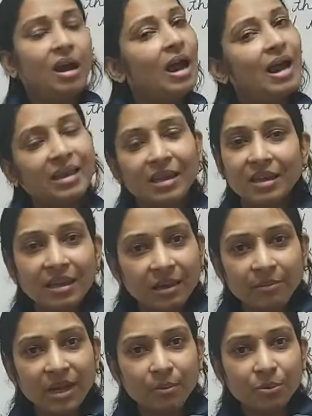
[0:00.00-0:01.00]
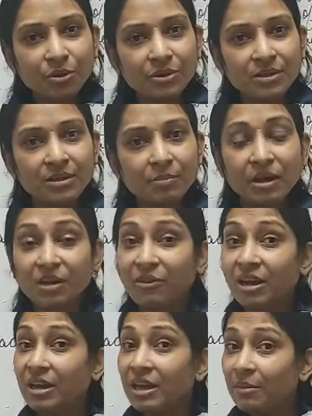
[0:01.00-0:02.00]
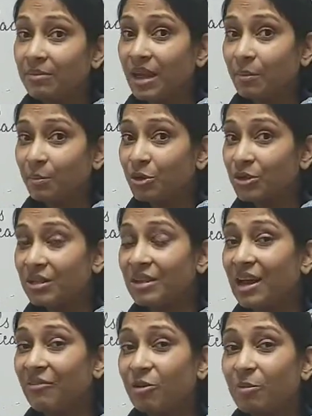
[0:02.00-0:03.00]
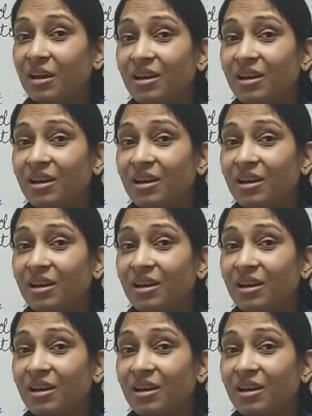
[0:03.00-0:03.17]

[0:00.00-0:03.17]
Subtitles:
I can name that person, but if I name that person, that will be